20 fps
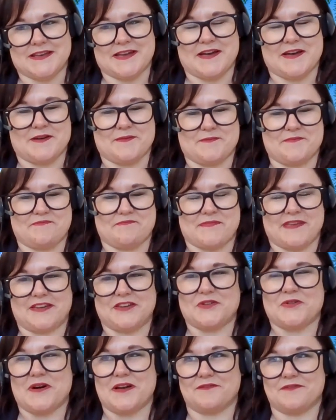I
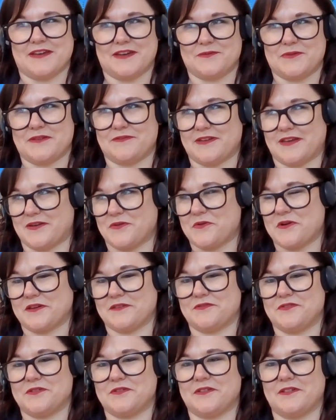know we've had
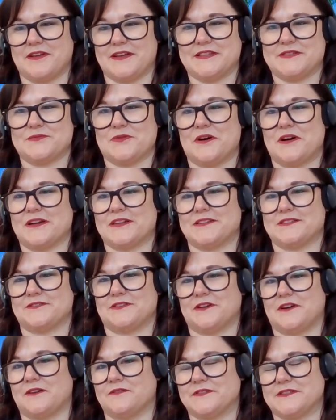quite a few clients walk into
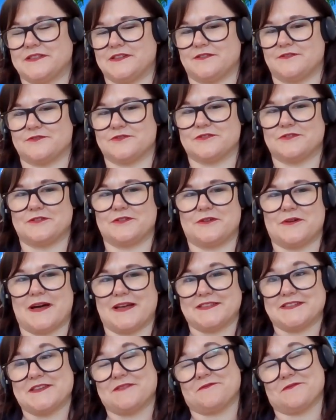our office here in Truro
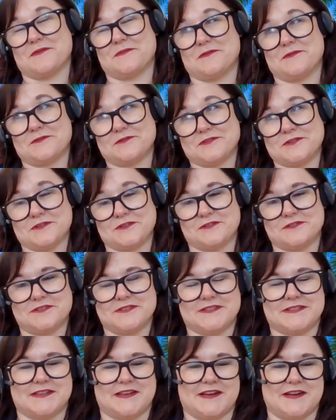asking for
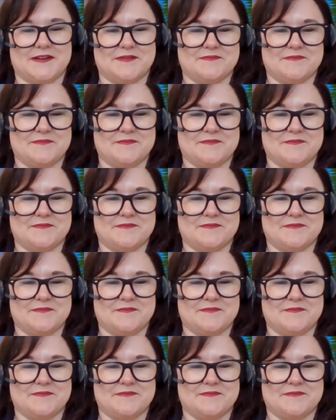brochures.